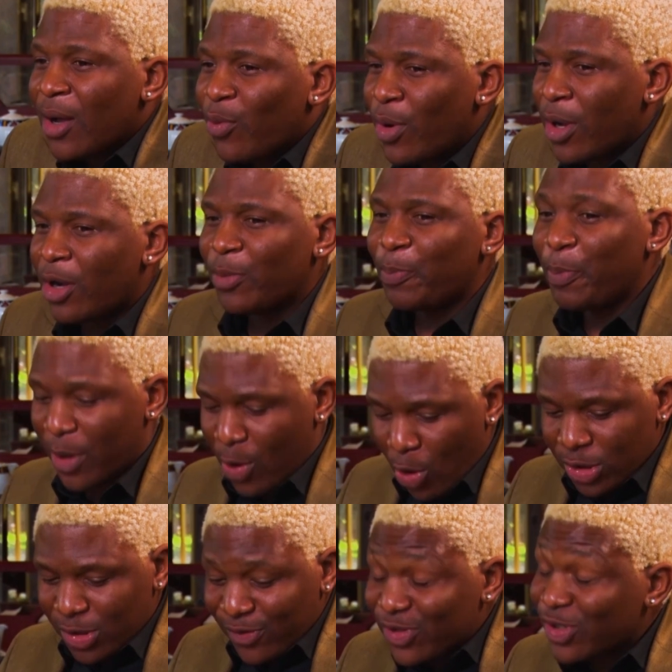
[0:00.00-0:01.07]
Well,
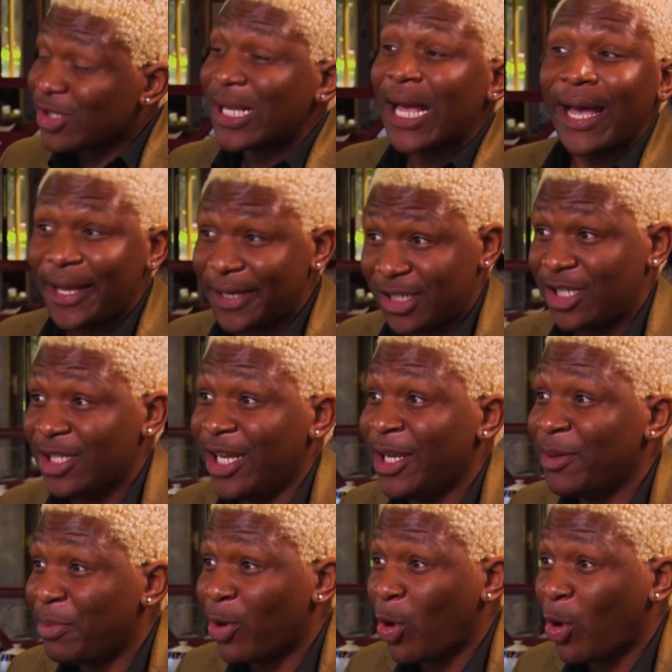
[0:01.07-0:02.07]
because of society and